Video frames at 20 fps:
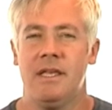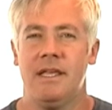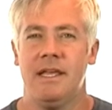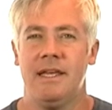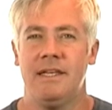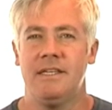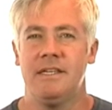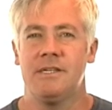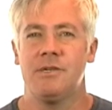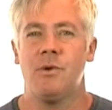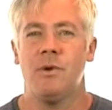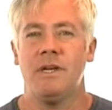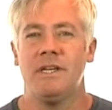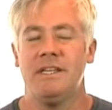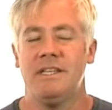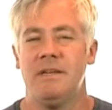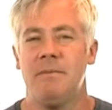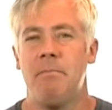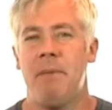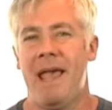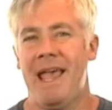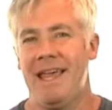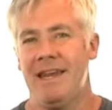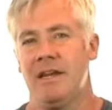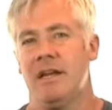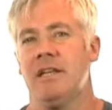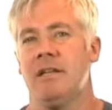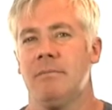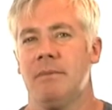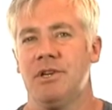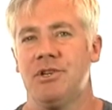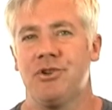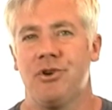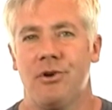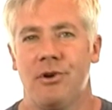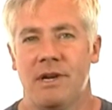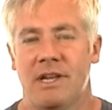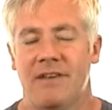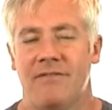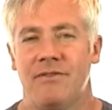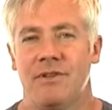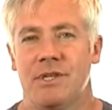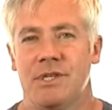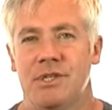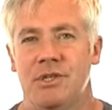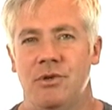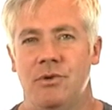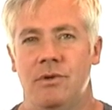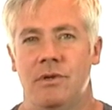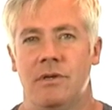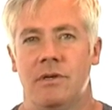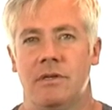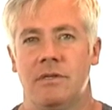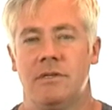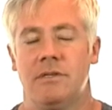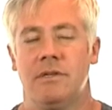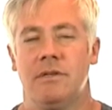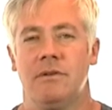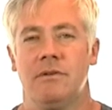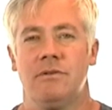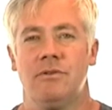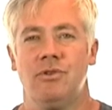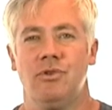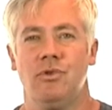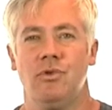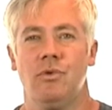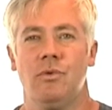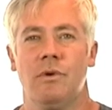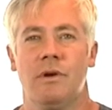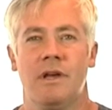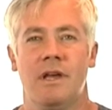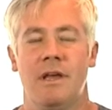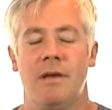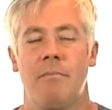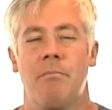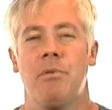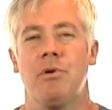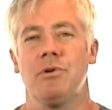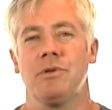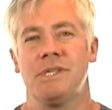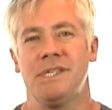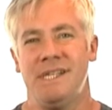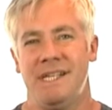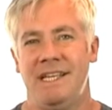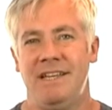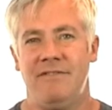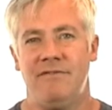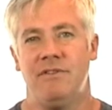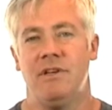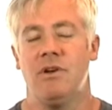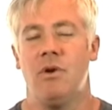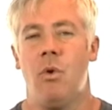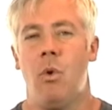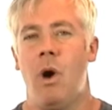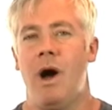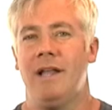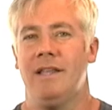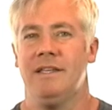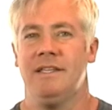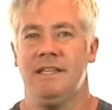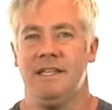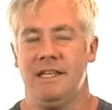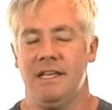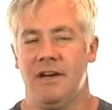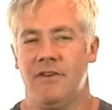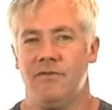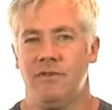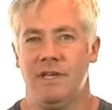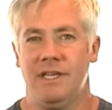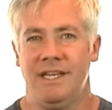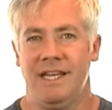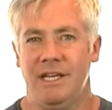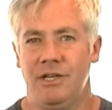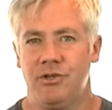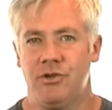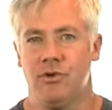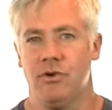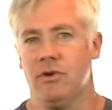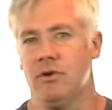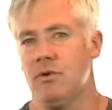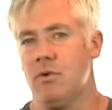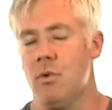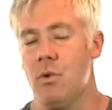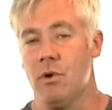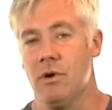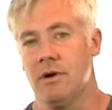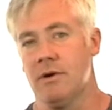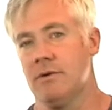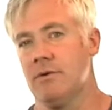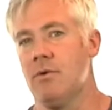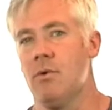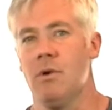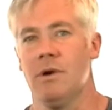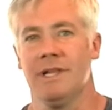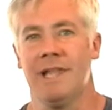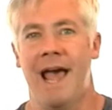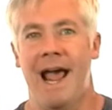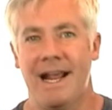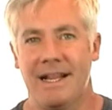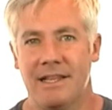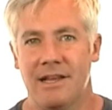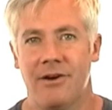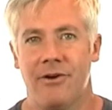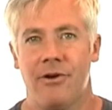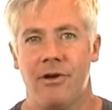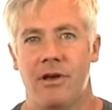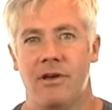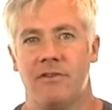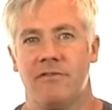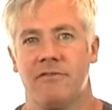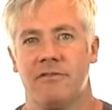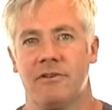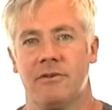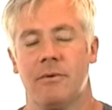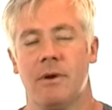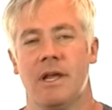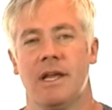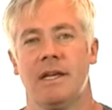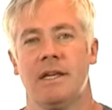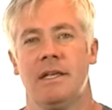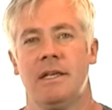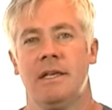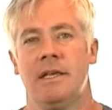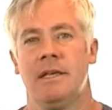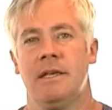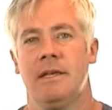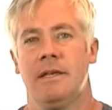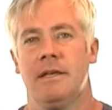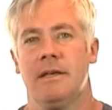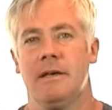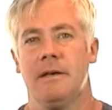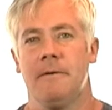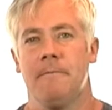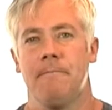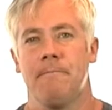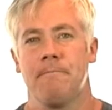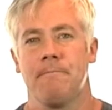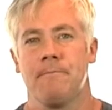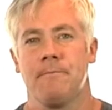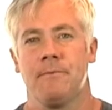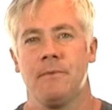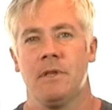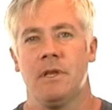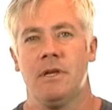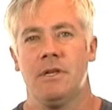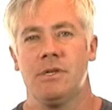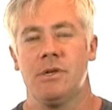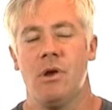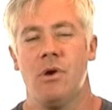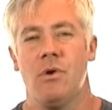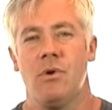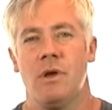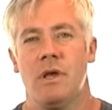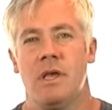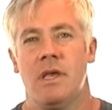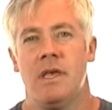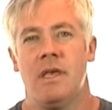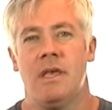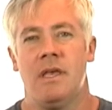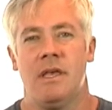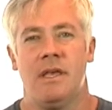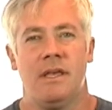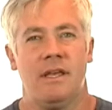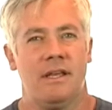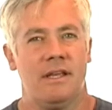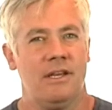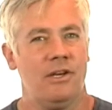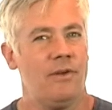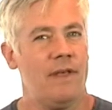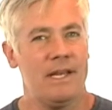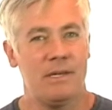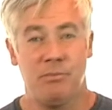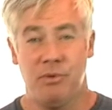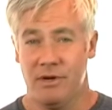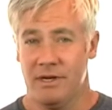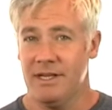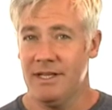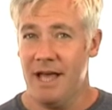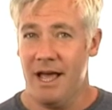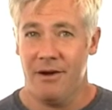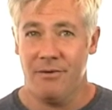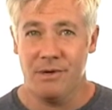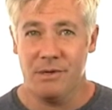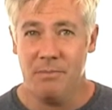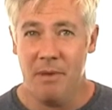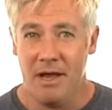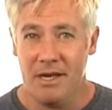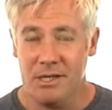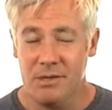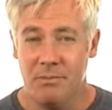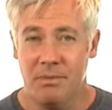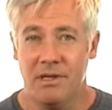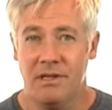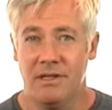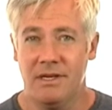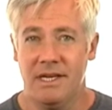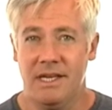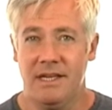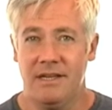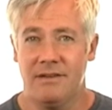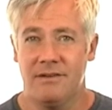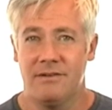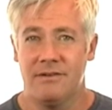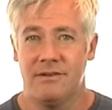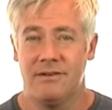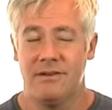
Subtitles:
It is going to depend on the maturity of the student to perceive the quality of the teacher or lack thereof, right? So, you know, that's putting a lot of responsibility